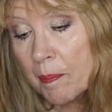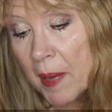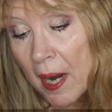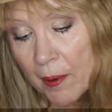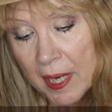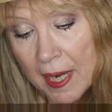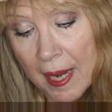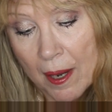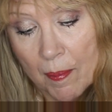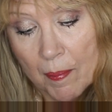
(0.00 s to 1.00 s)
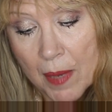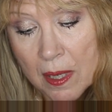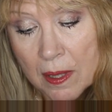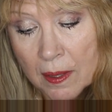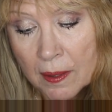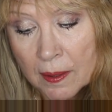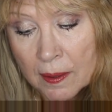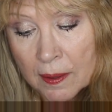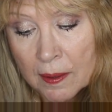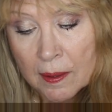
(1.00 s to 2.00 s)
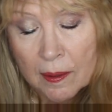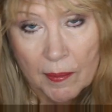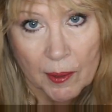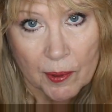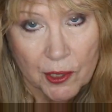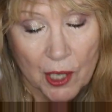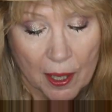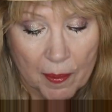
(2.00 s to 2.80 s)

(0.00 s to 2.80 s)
Barry M, and we'll talk